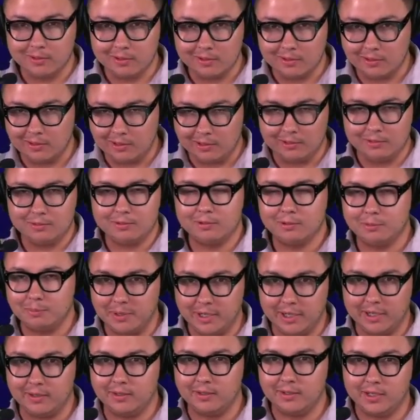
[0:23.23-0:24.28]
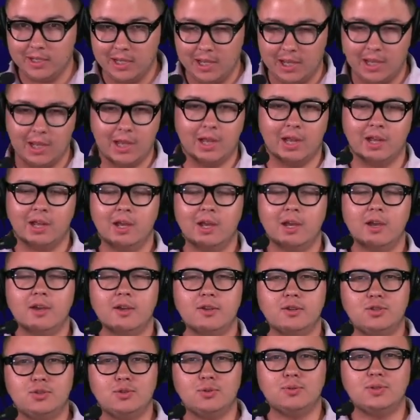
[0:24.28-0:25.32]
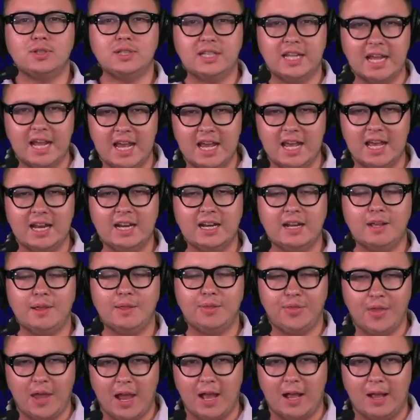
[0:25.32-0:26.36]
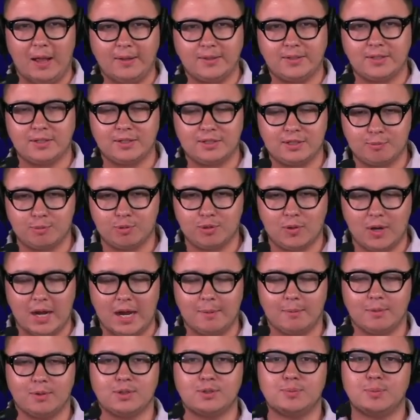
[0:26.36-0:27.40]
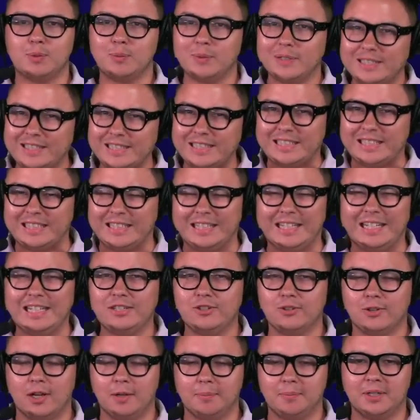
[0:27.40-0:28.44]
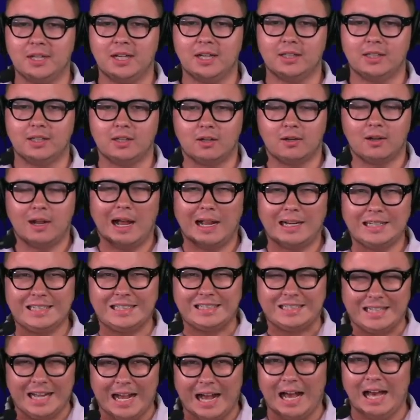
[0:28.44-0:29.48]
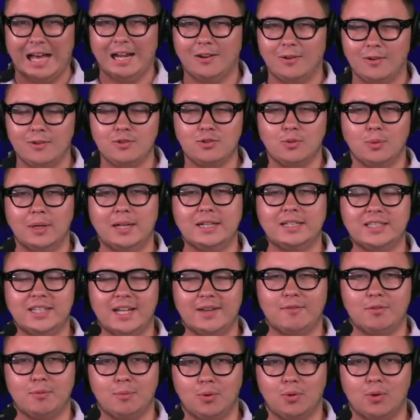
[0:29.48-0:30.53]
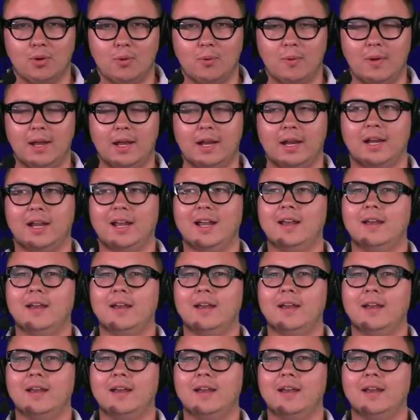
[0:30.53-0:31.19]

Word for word: and closer by the day to 10,000 subscribers, but we still need your help to get there. Just 127 more away.